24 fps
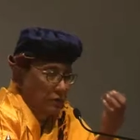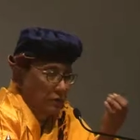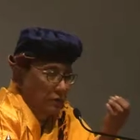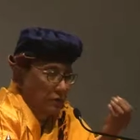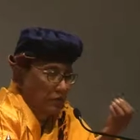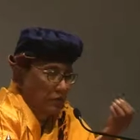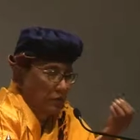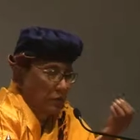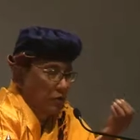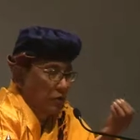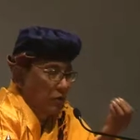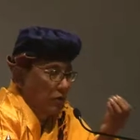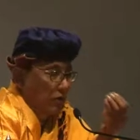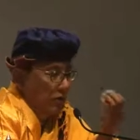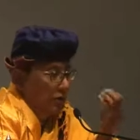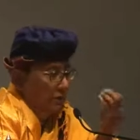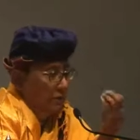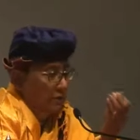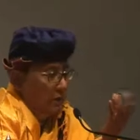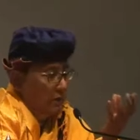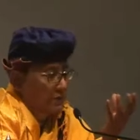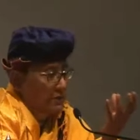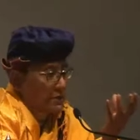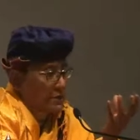you know
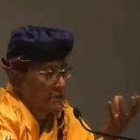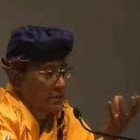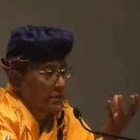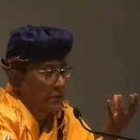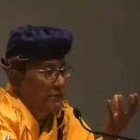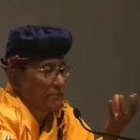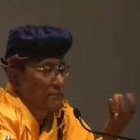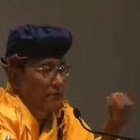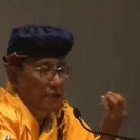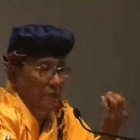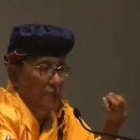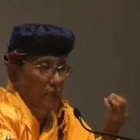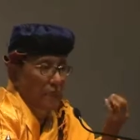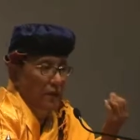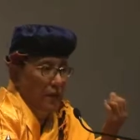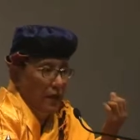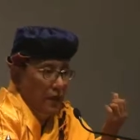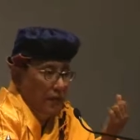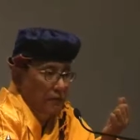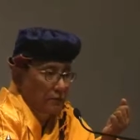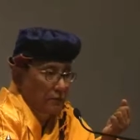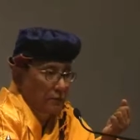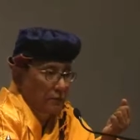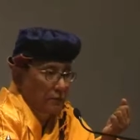automatically make
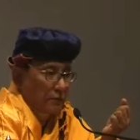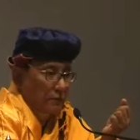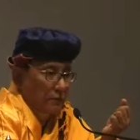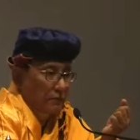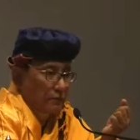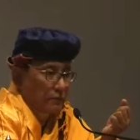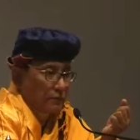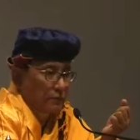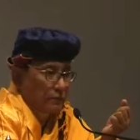me happy